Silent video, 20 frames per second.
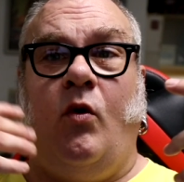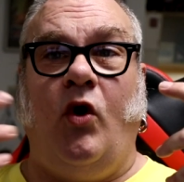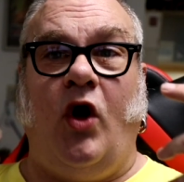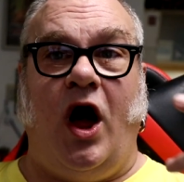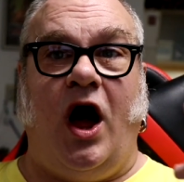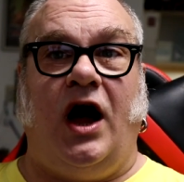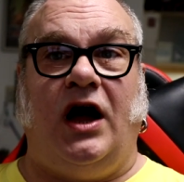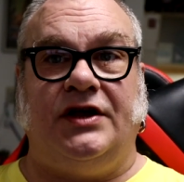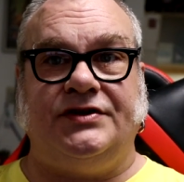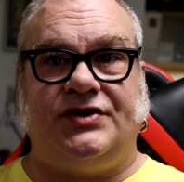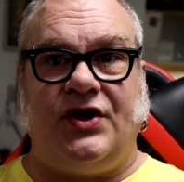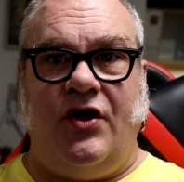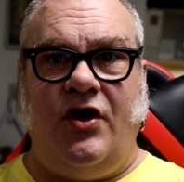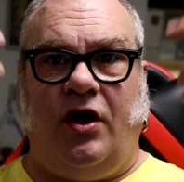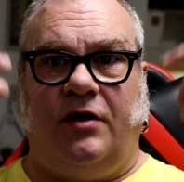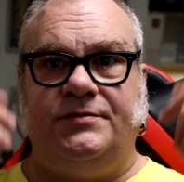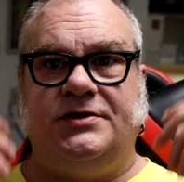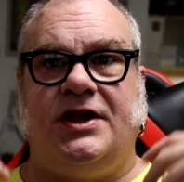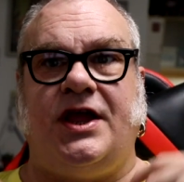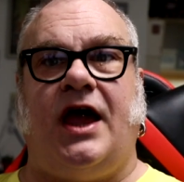will also
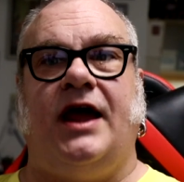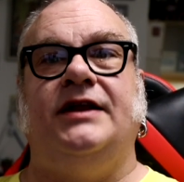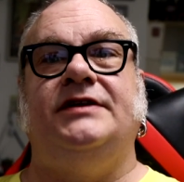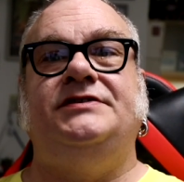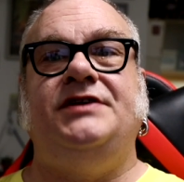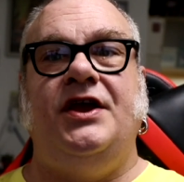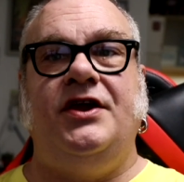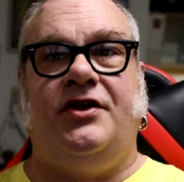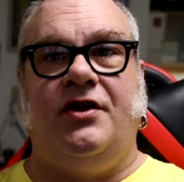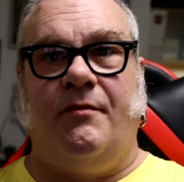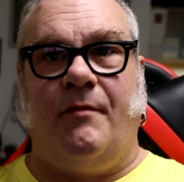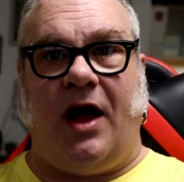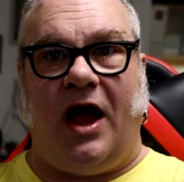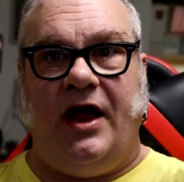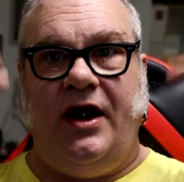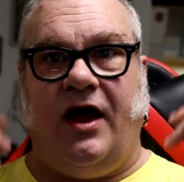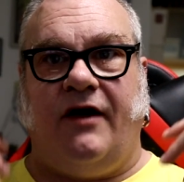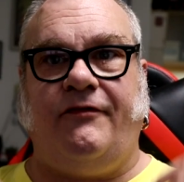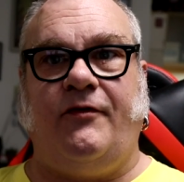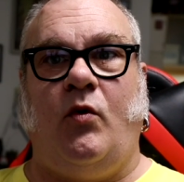help to kind of take your
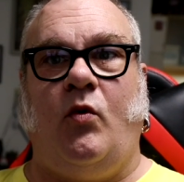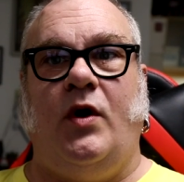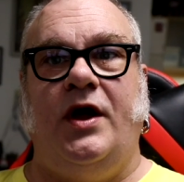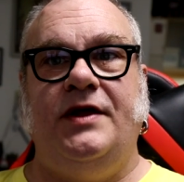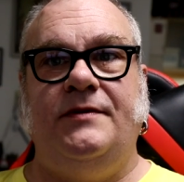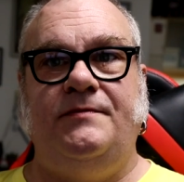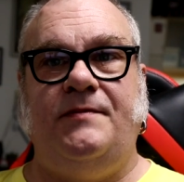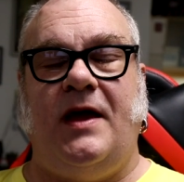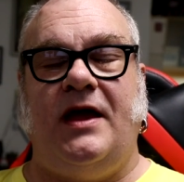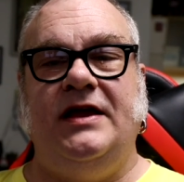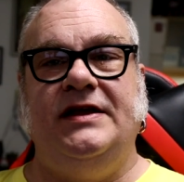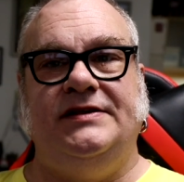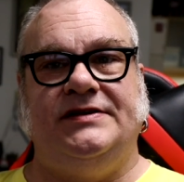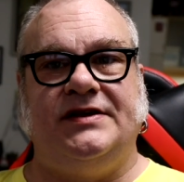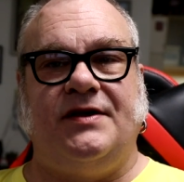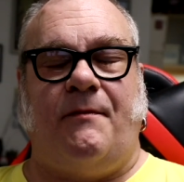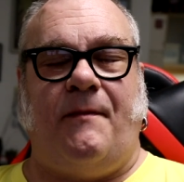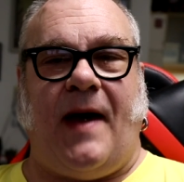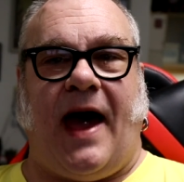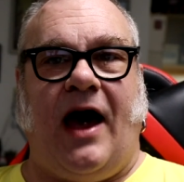mind off of what
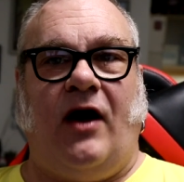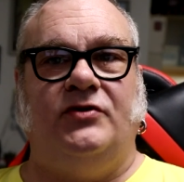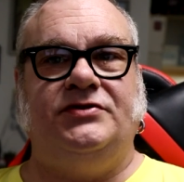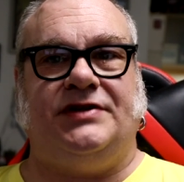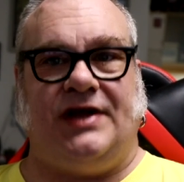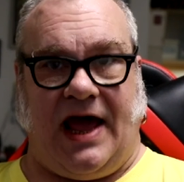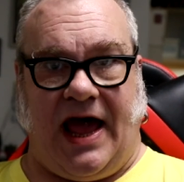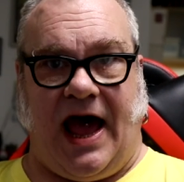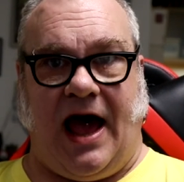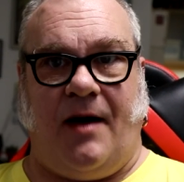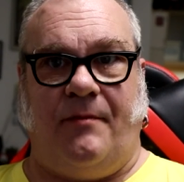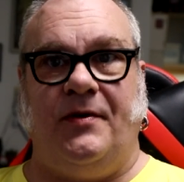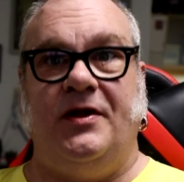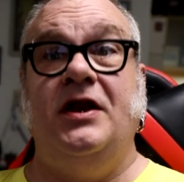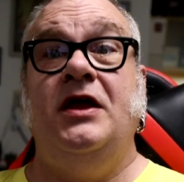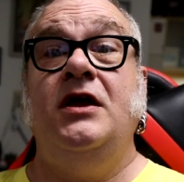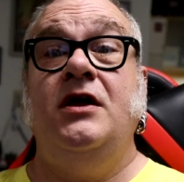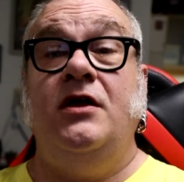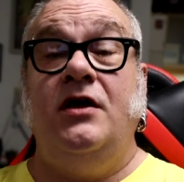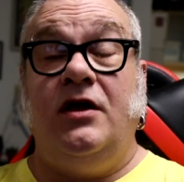is about to happen